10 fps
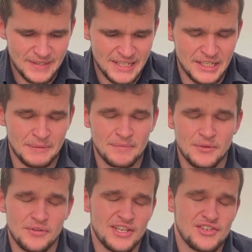Yeah.
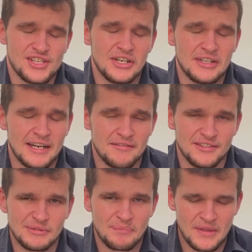Well, that's just how I
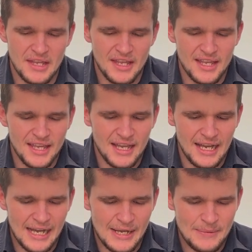
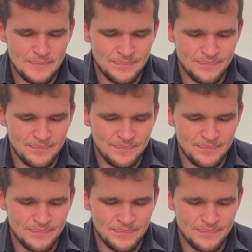feel.